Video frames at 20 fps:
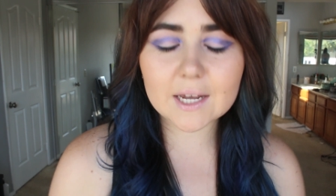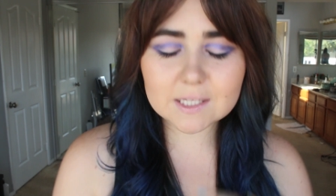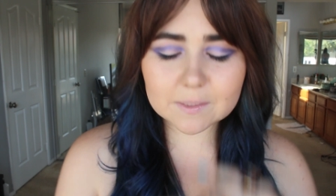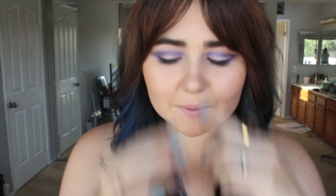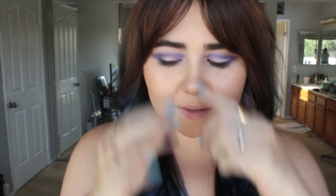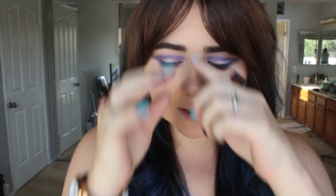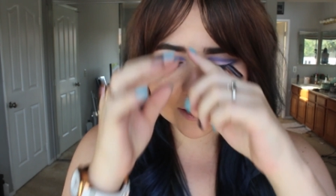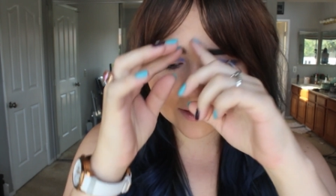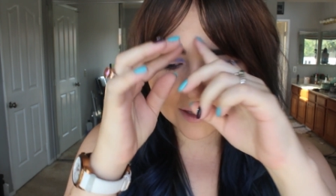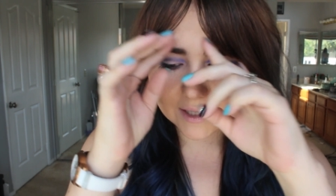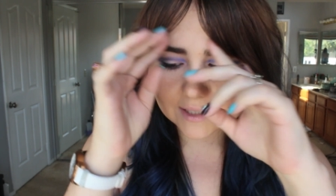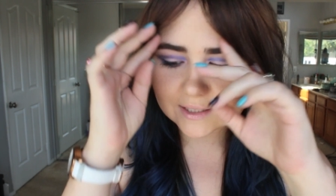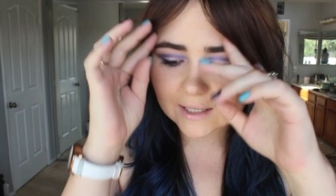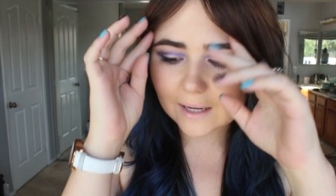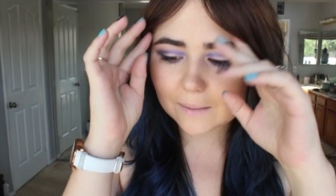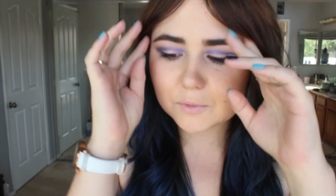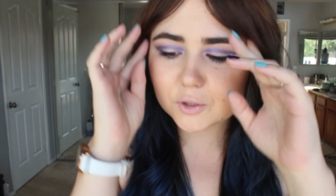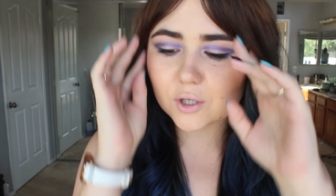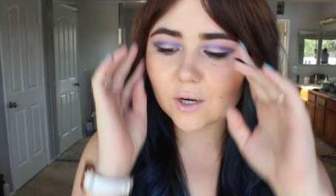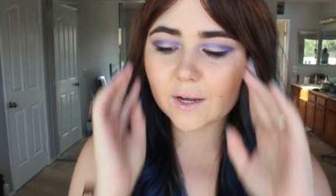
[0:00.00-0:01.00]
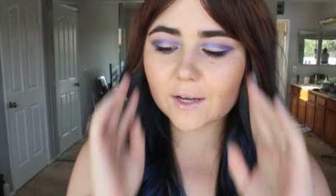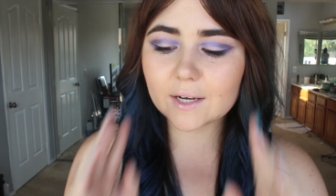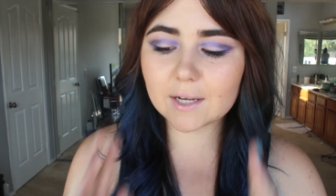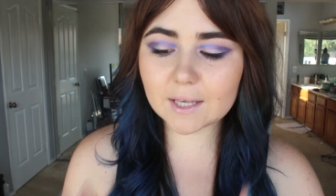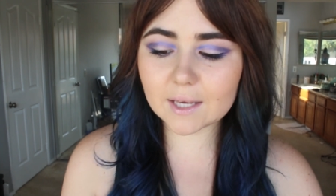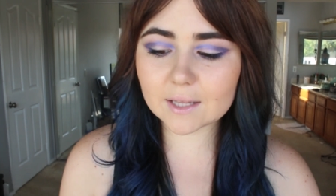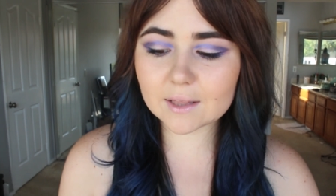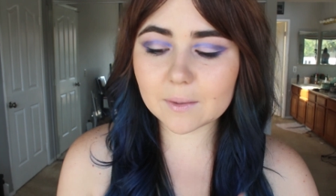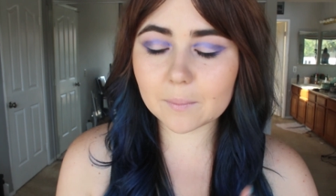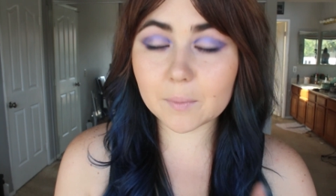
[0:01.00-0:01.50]
I spent a lot of time trying
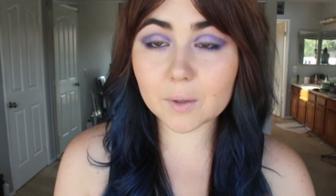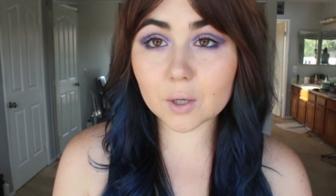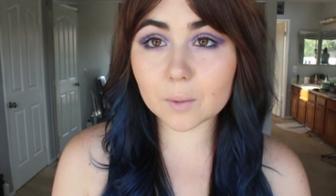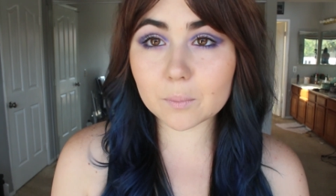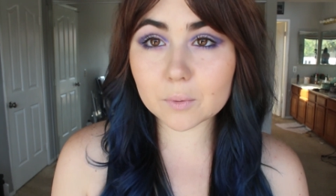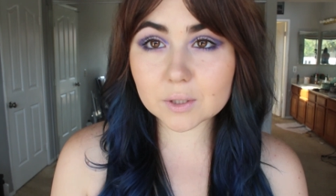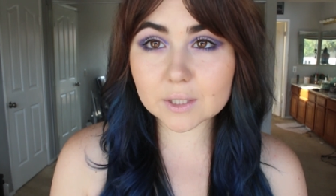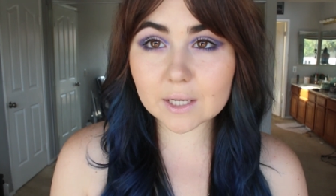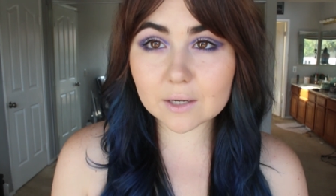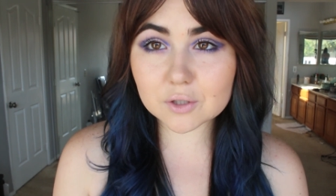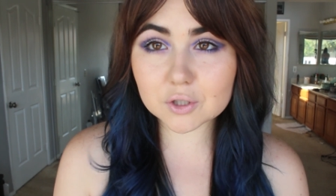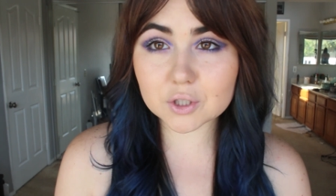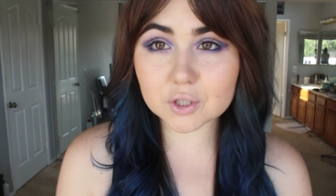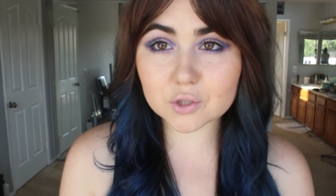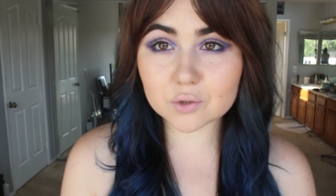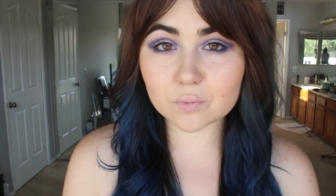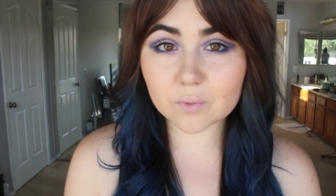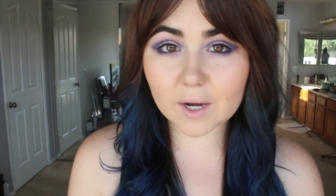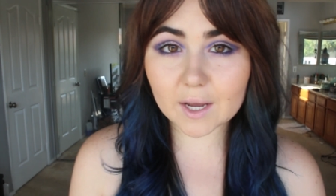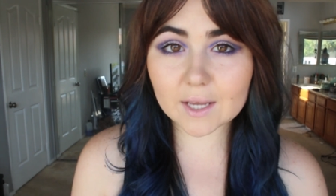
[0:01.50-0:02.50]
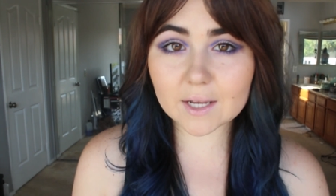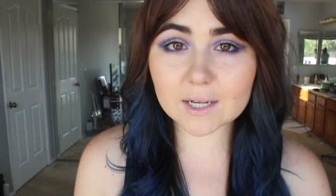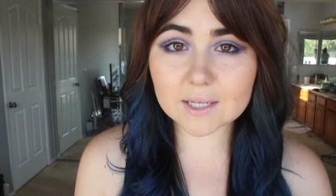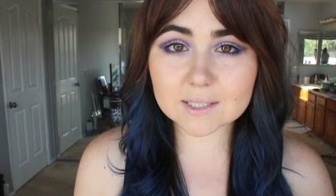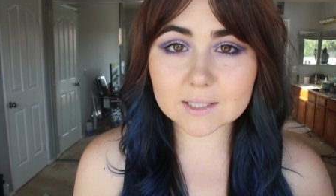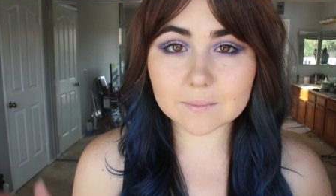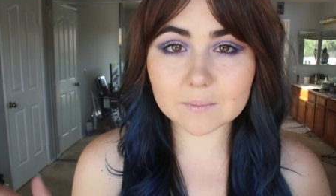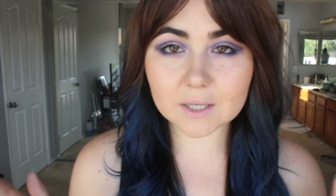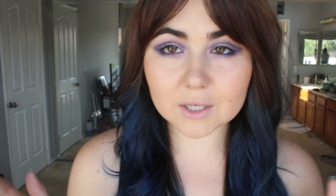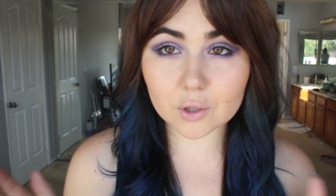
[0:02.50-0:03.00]
to get the purple down just right. It
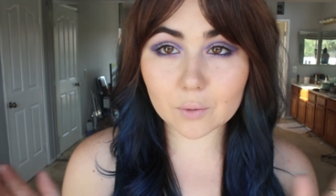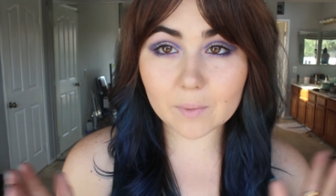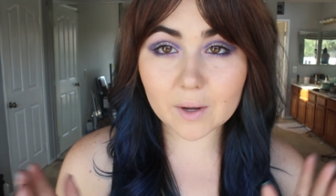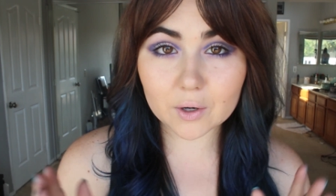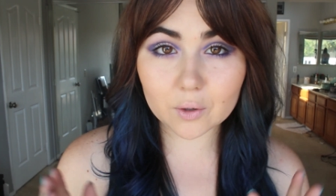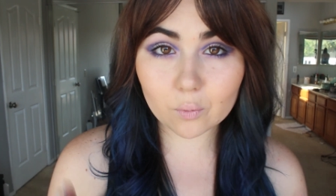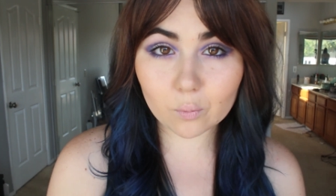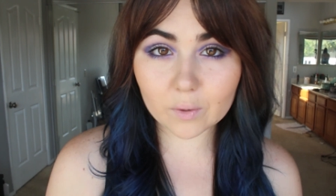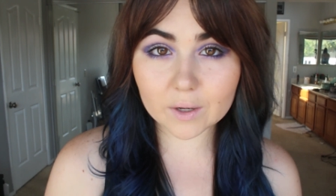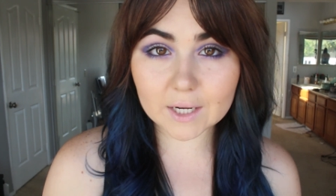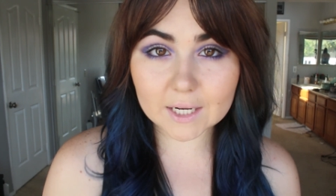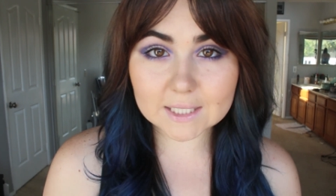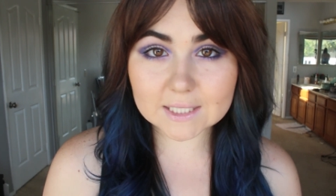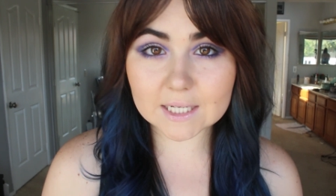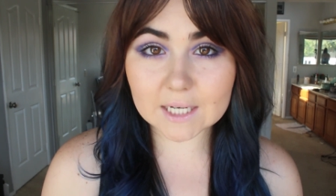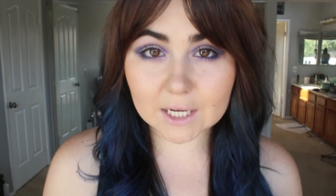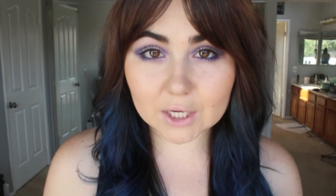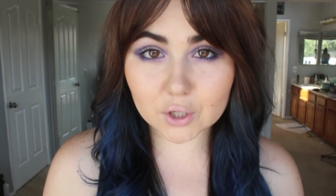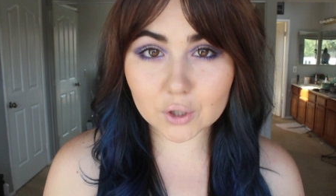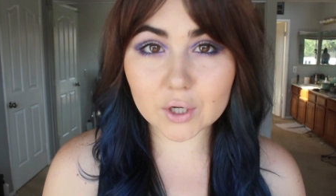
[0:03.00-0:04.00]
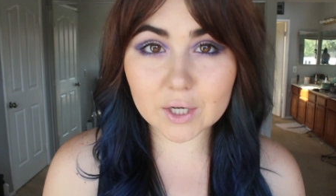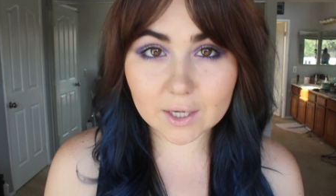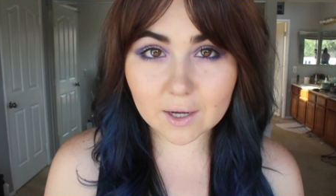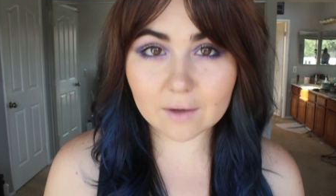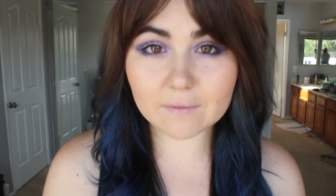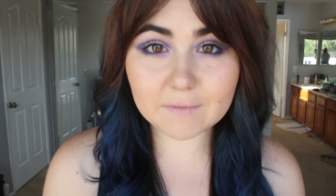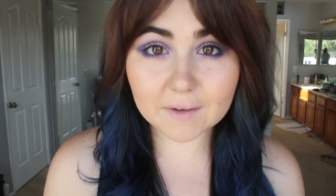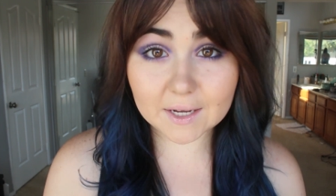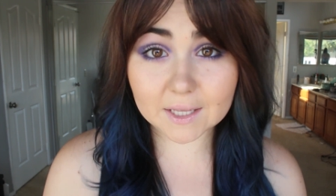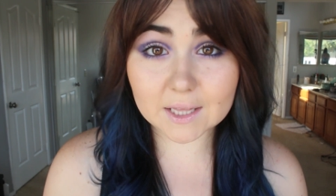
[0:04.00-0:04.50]
seemed like no matter what I did, I could
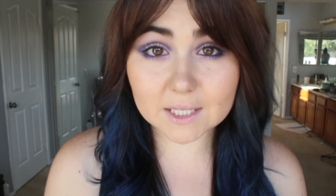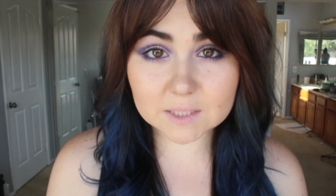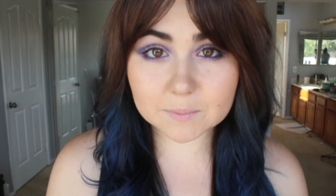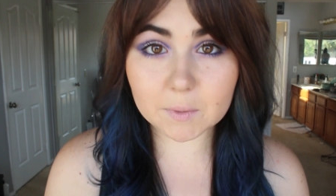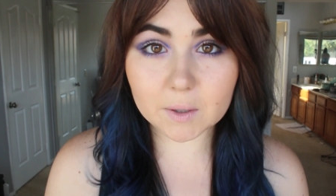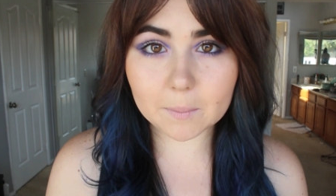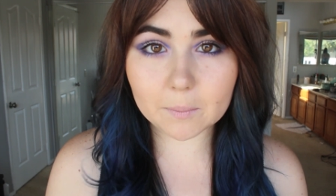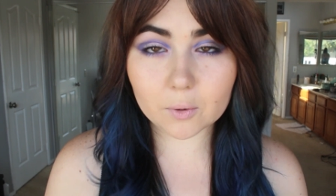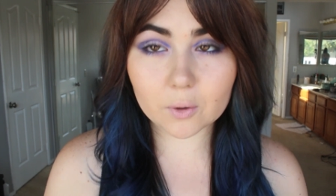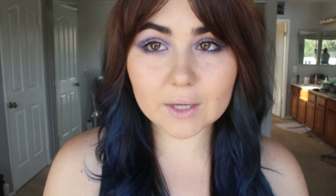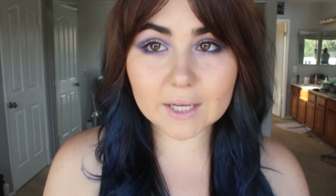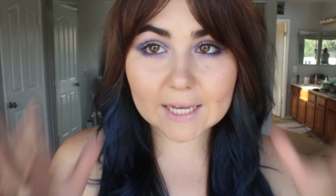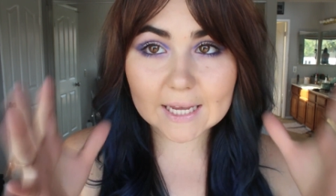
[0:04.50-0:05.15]
not find this purple.